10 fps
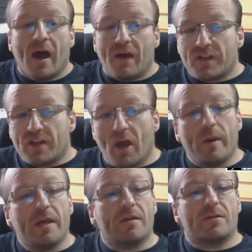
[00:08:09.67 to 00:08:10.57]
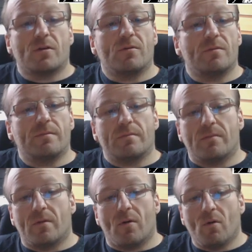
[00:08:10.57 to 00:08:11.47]
After going to
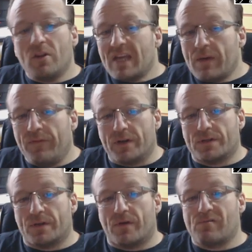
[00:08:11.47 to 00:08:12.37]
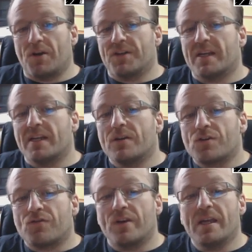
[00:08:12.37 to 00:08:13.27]
all the effort of writing an
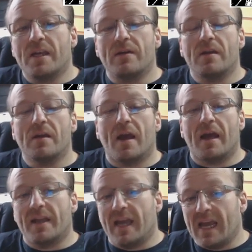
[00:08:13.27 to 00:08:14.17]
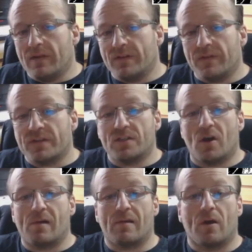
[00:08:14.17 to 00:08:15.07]
intriguing and innovative
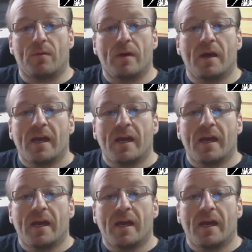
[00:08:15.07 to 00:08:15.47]
scenario,